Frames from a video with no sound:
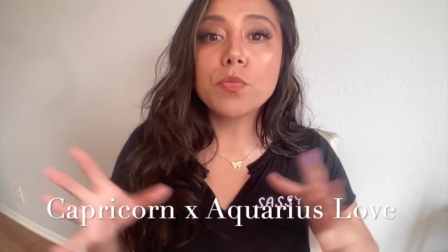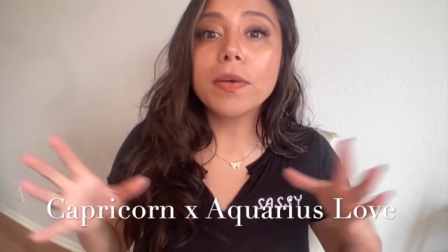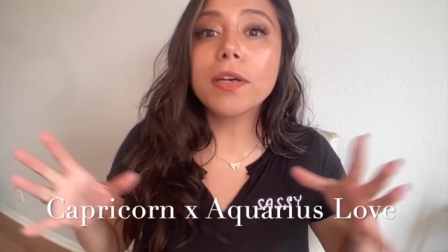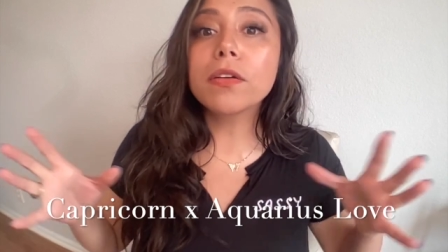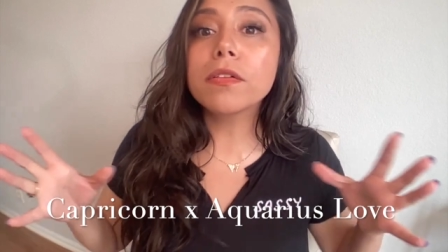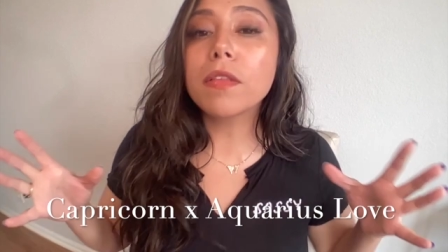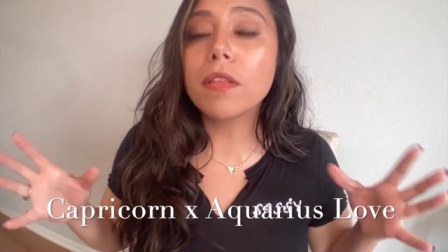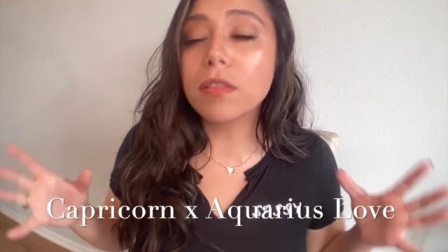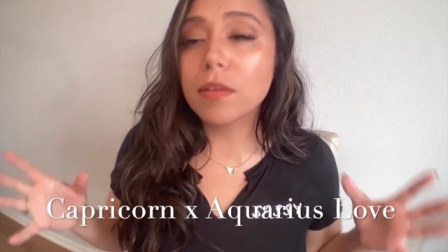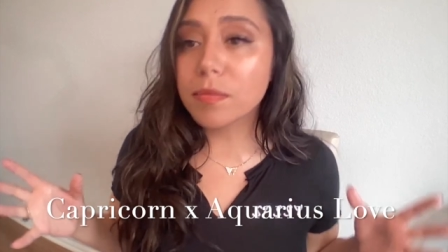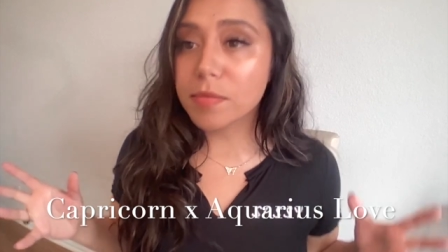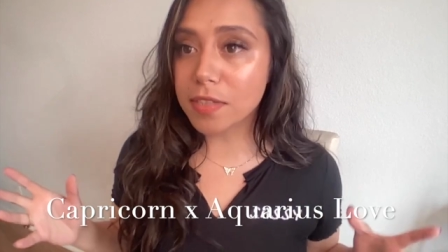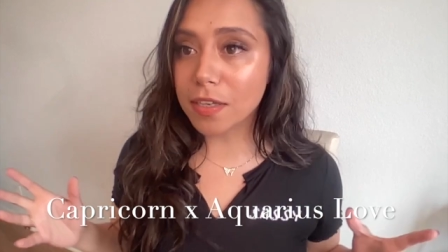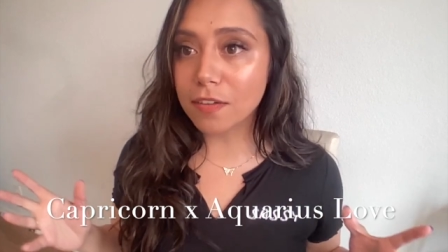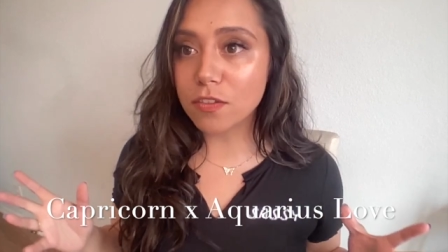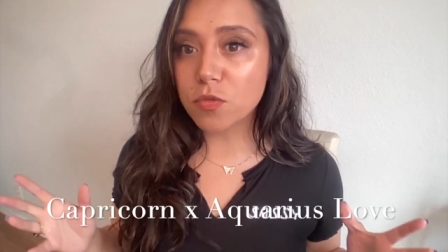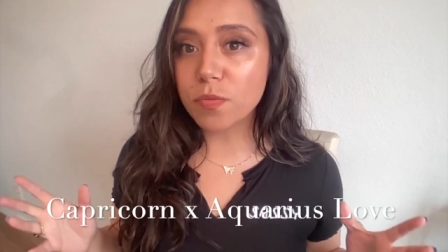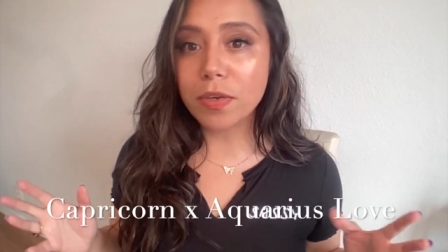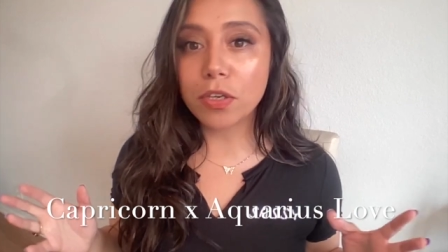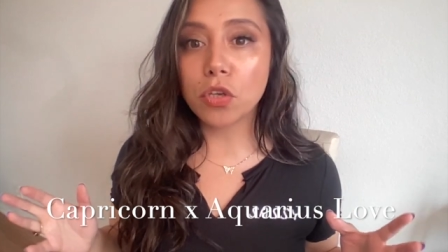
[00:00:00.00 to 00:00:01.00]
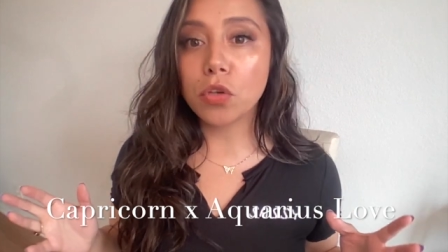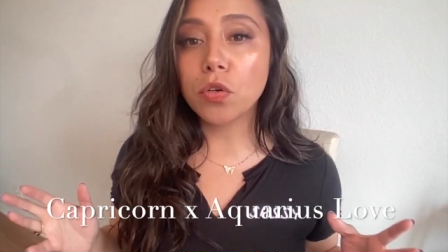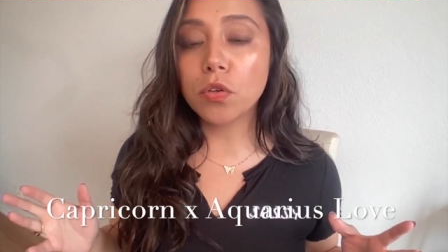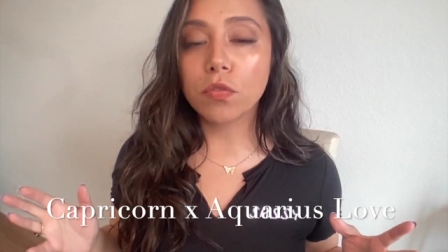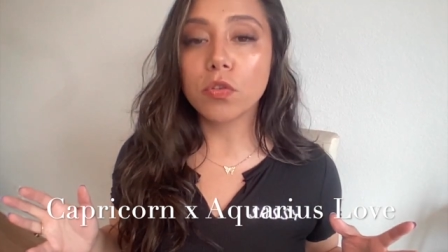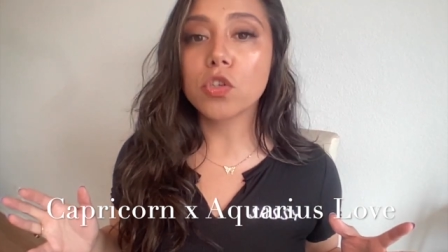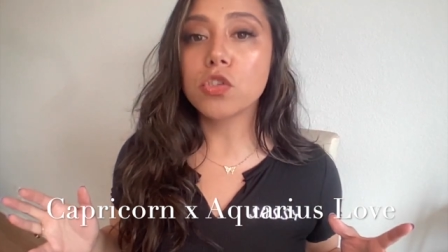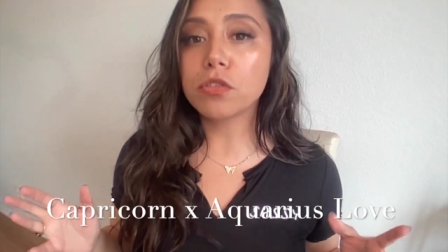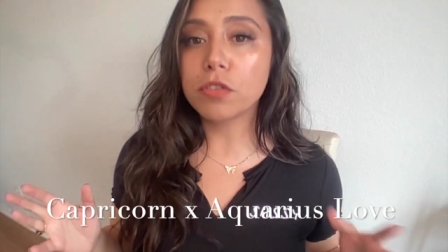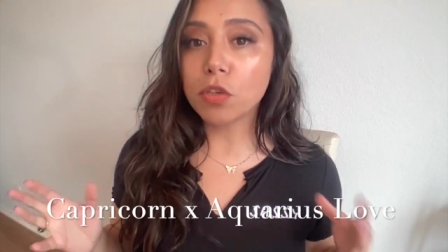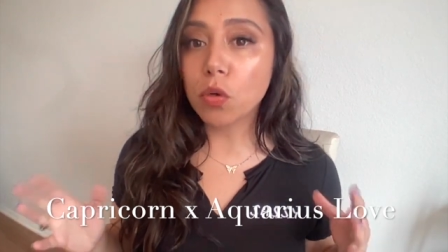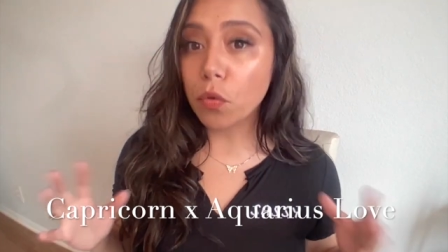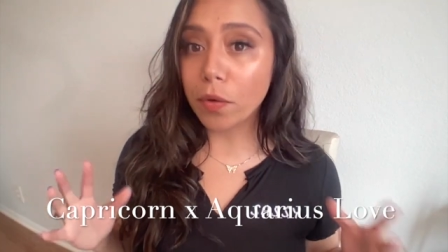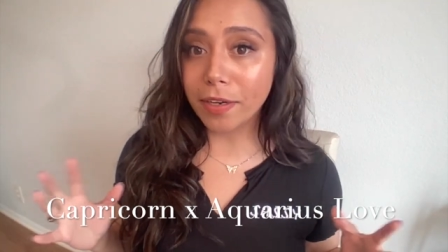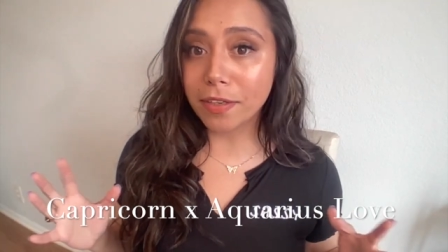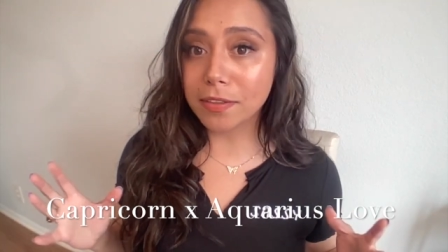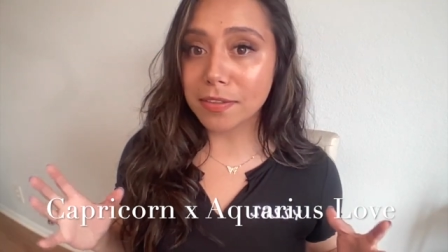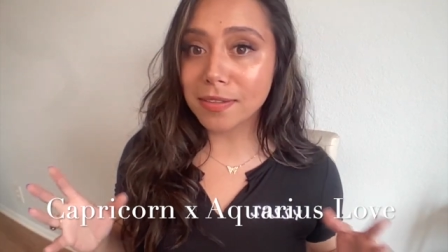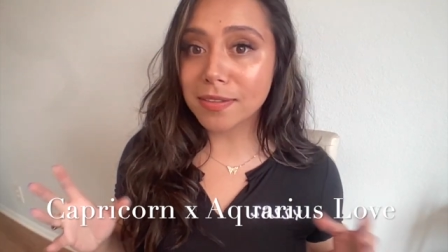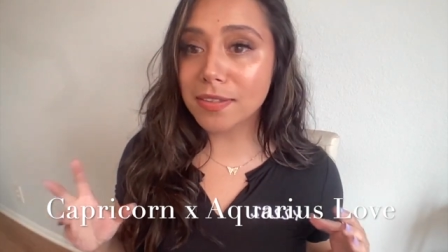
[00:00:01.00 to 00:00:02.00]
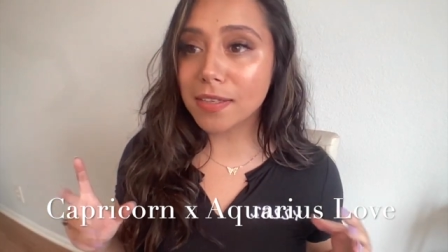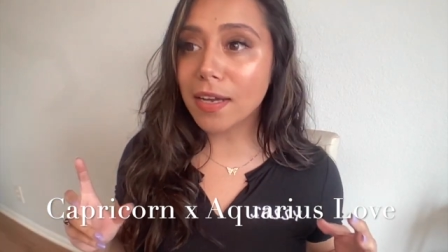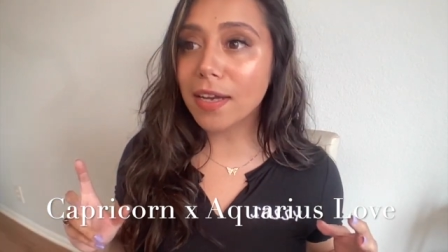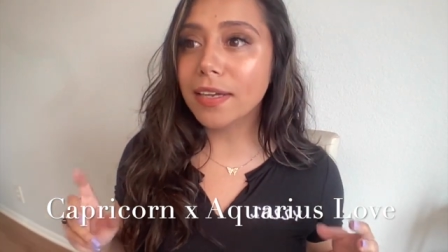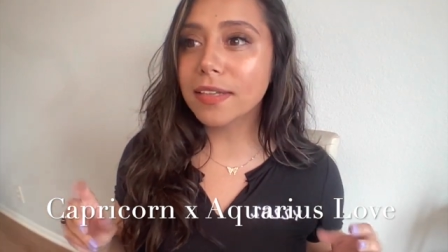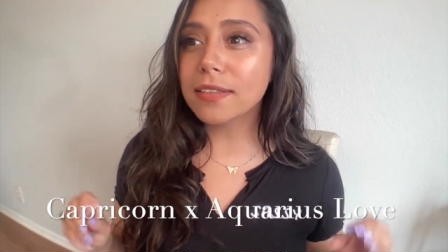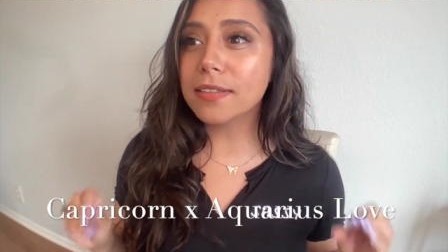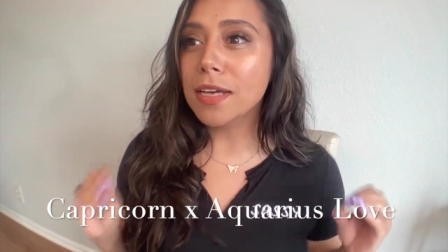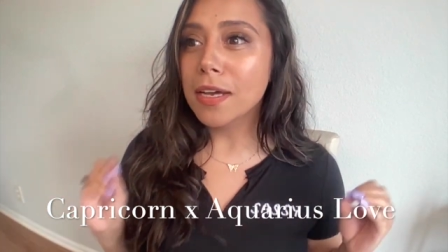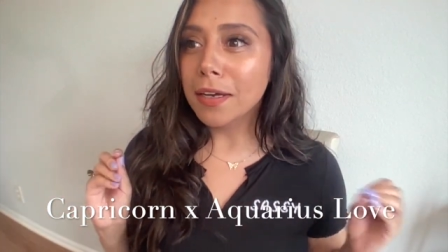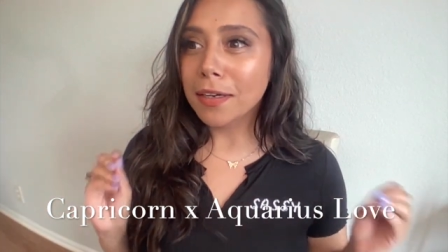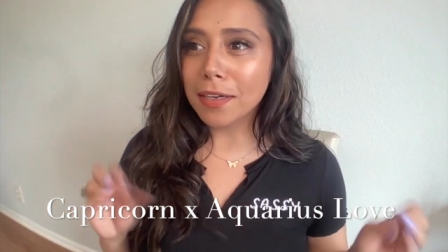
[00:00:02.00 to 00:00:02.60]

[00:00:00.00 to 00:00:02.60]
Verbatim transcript: bigger than themselves, being universally oriented signs.